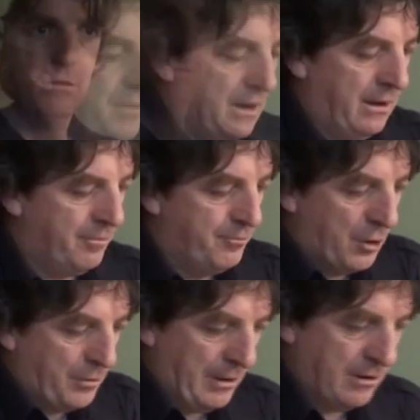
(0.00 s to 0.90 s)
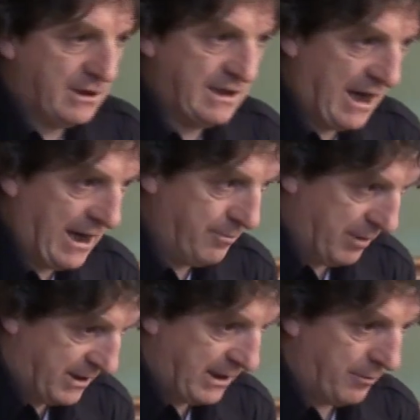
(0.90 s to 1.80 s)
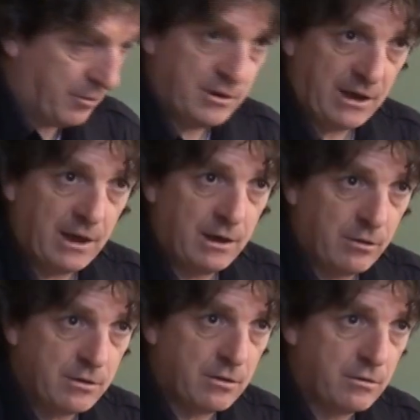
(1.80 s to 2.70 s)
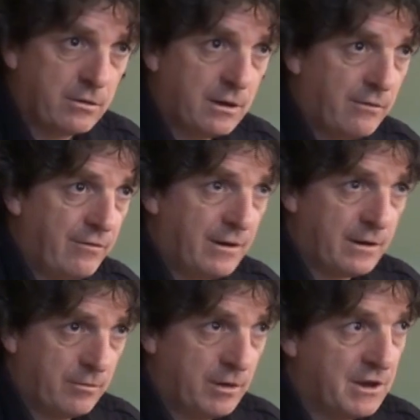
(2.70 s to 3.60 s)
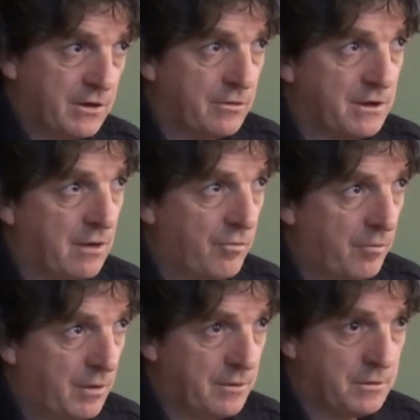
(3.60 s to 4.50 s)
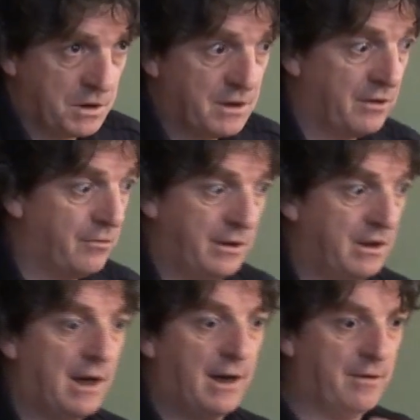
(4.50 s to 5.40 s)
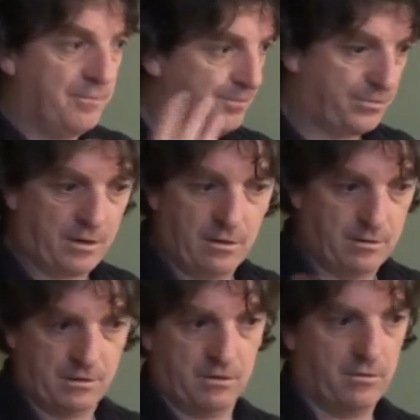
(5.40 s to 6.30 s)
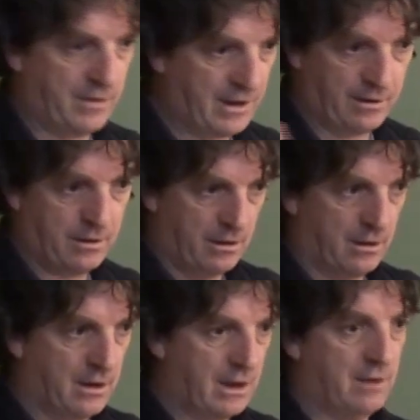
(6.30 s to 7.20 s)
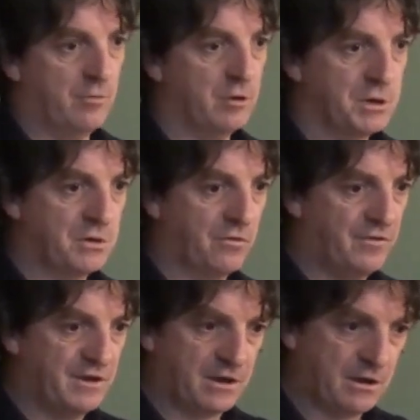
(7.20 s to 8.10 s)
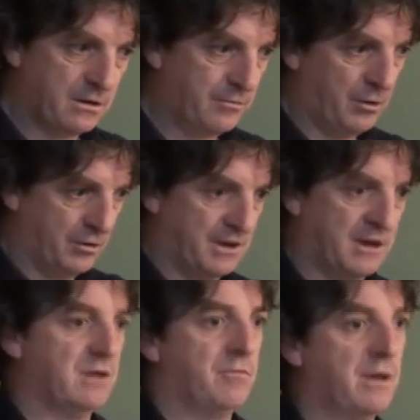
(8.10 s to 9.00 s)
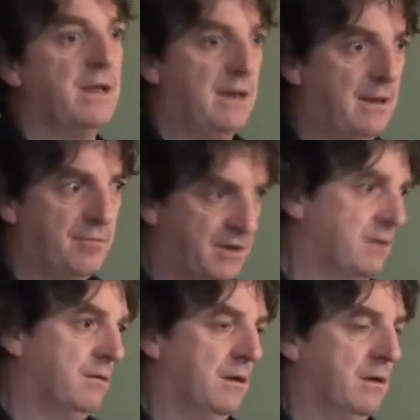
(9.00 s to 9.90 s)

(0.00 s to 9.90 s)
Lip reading: Both parents died by the time I was 10 years old. Father committed suicide, my mother just literally died. You know, sort of had an emotional, physical, immune system collapse, and,